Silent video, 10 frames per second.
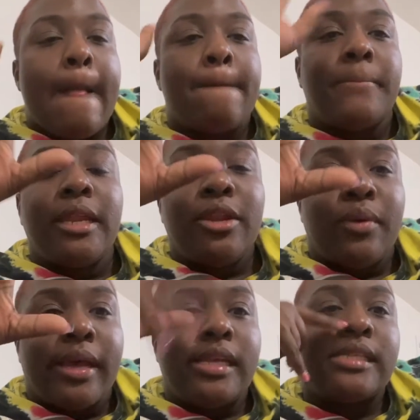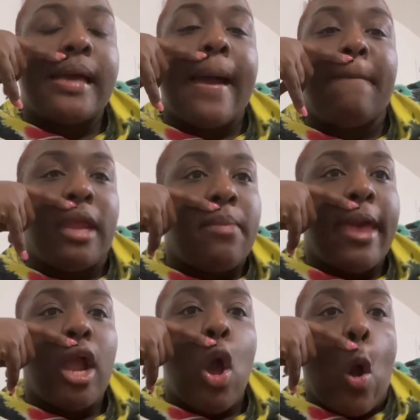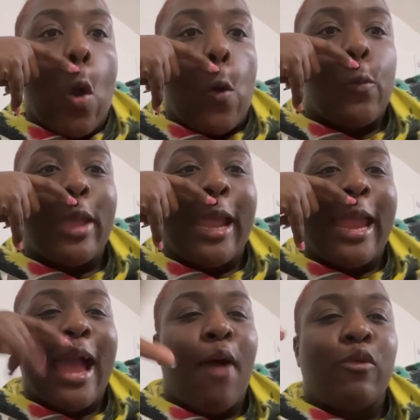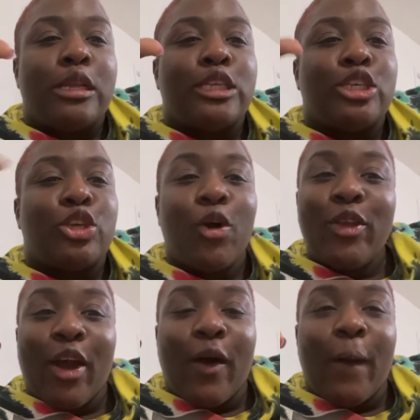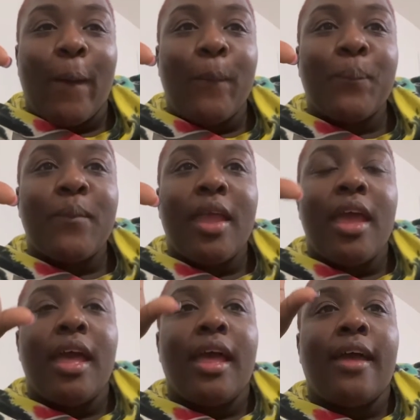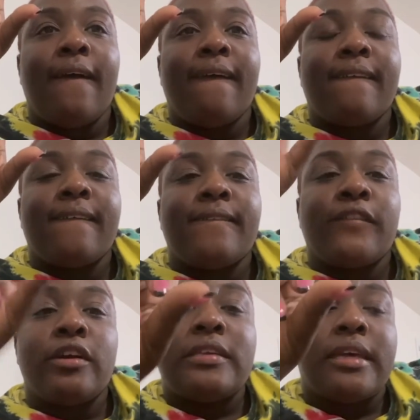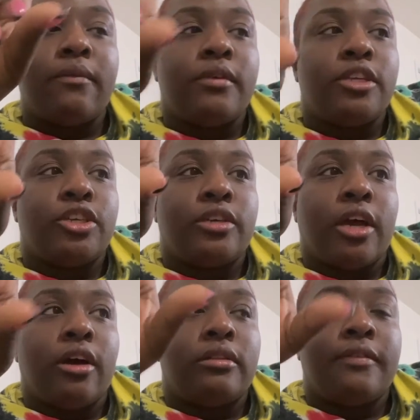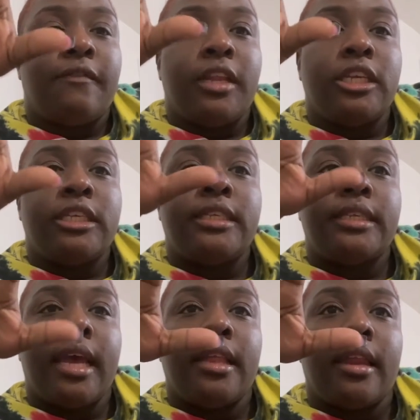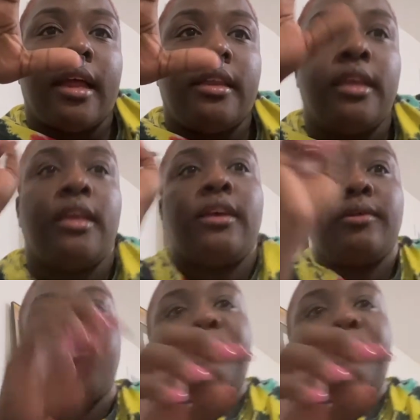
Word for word: But anyways, I made it back home and I wanted to show y'all. First, I want to show y'all the finished set that I did.